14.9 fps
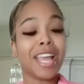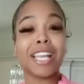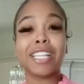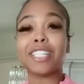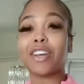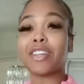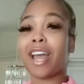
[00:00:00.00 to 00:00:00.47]

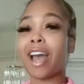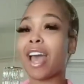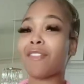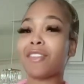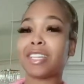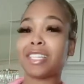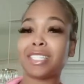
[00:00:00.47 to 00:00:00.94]
So y'all
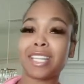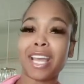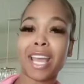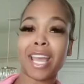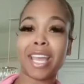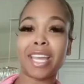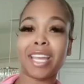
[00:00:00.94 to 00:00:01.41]
have a good
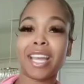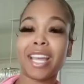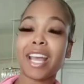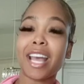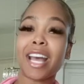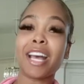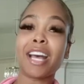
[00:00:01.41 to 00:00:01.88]
day,
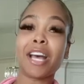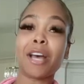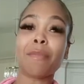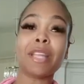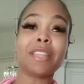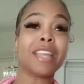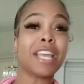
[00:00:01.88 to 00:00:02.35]

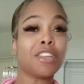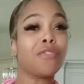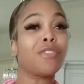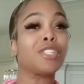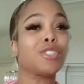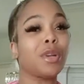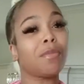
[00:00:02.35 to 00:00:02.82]
and thank you
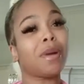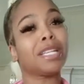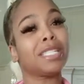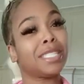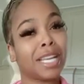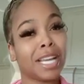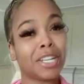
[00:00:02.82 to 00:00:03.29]
for joining my
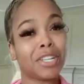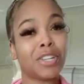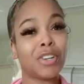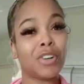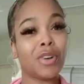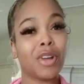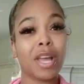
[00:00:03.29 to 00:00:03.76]

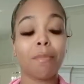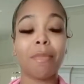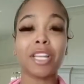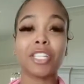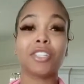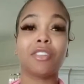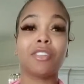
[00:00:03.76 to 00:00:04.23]
channel.
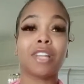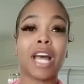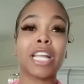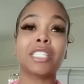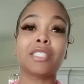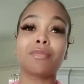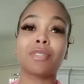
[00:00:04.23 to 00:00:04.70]
Make sure you
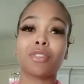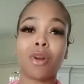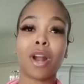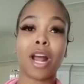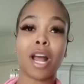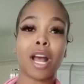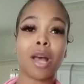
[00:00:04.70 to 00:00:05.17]
like,
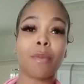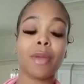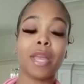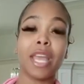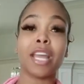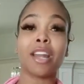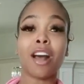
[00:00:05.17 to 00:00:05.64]
subscribe,
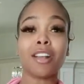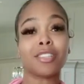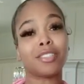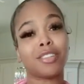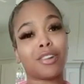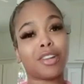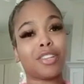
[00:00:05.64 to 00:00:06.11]
and also
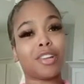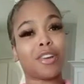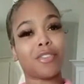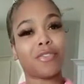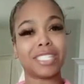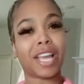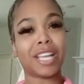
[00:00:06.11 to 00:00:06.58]
turn on your
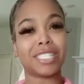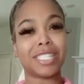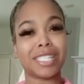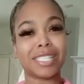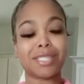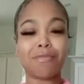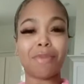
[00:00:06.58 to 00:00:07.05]

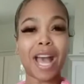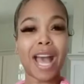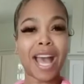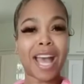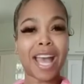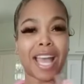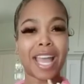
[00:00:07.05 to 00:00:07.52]
notifications.
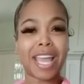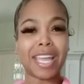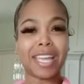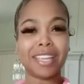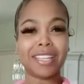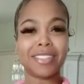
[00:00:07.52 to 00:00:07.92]
Bye.